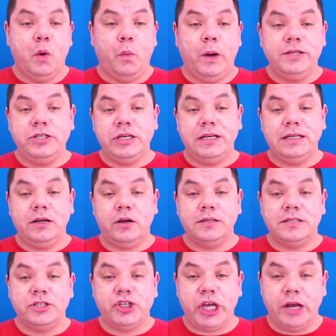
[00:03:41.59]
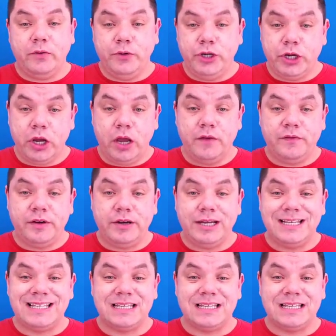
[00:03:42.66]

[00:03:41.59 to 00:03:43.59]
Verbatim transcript: Once you click onto channel, you go over here and it